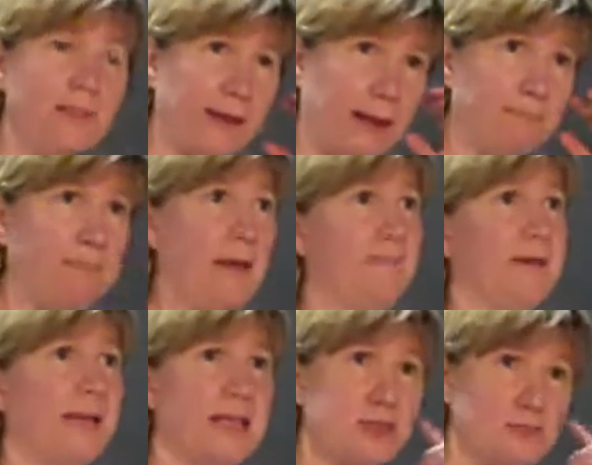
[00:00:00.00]
that
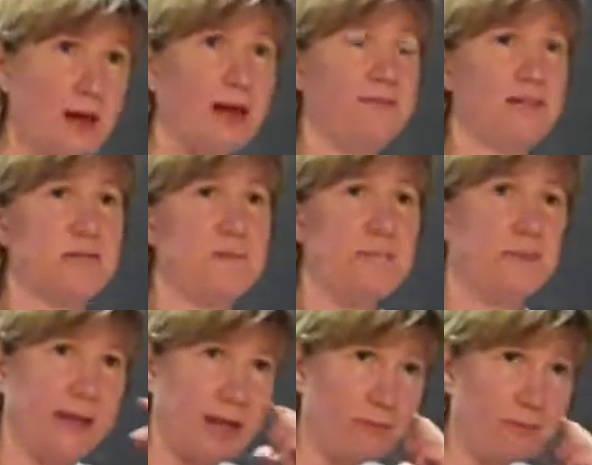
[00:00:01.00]
it's relevant to people,
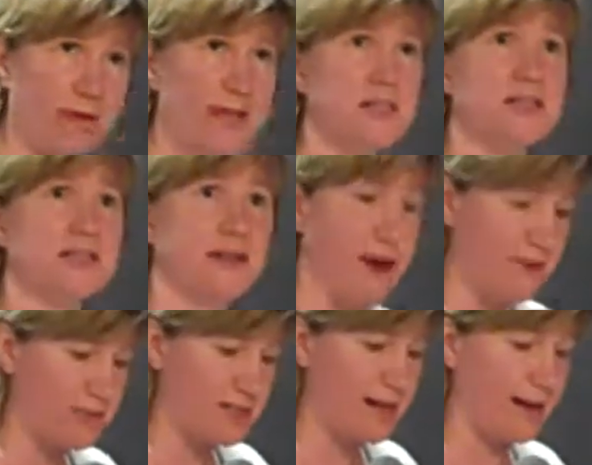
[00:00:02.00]
they can relate it to their
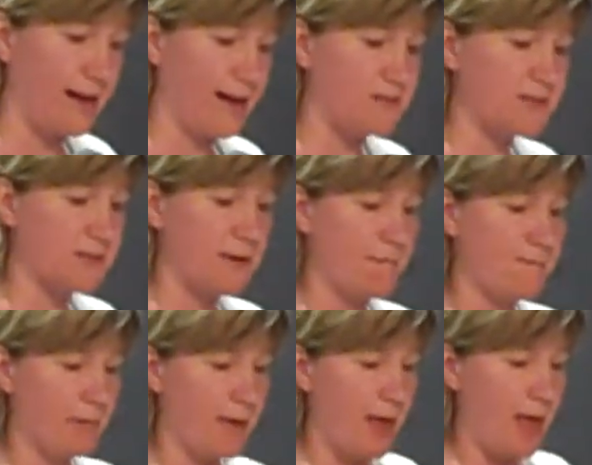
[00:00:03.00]
everyday lives.
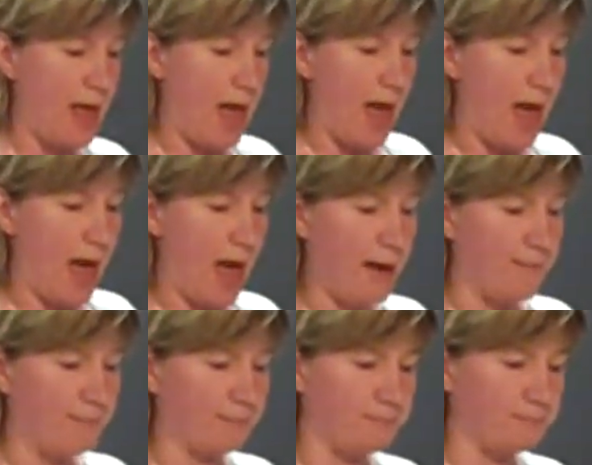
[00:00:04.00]

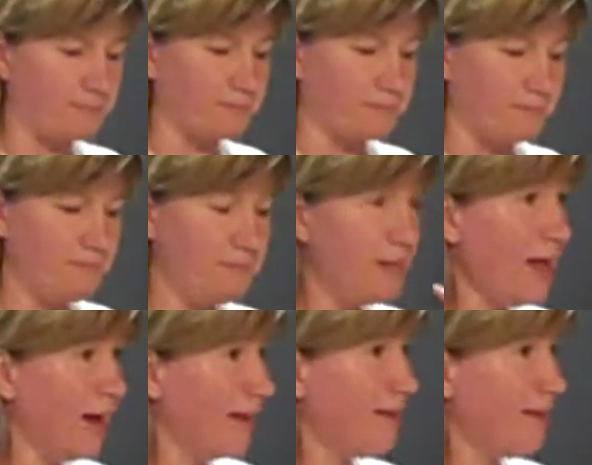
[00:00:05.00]
And I